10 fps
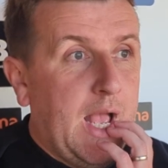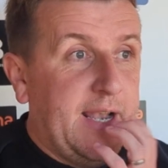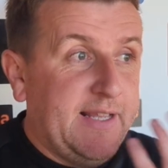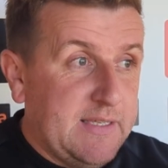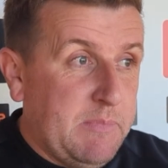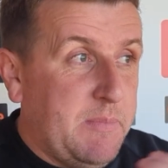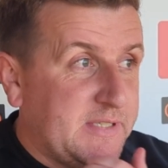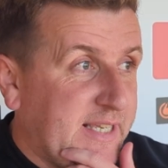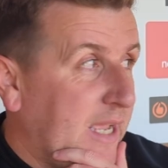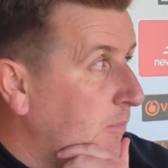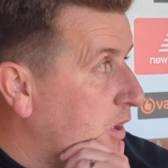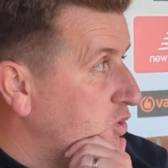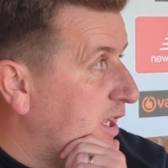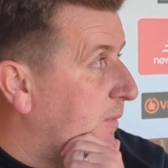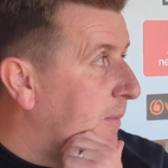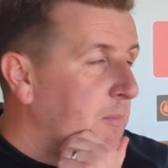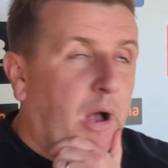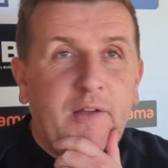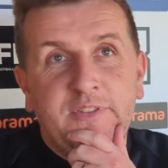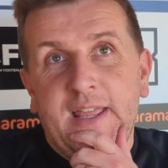And maybe it's a game last year where we
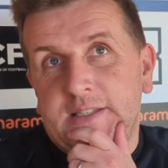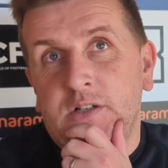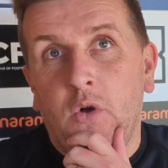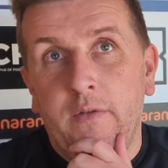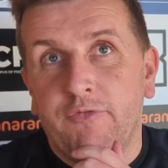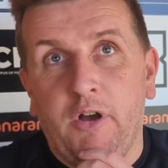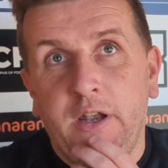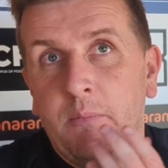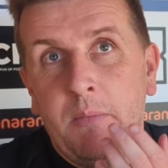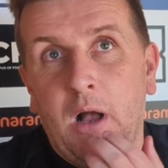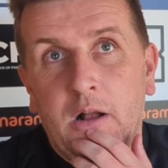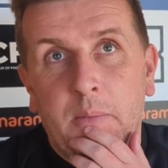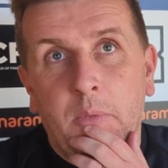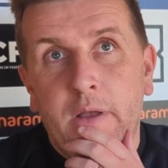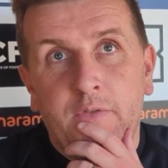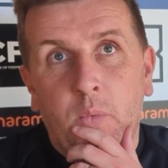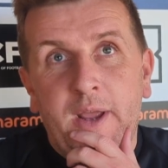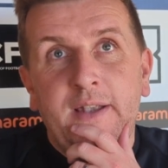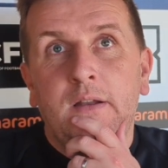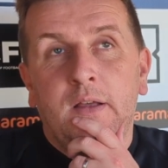might have nicked and got in front and we might have come away with a
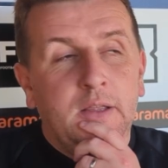win.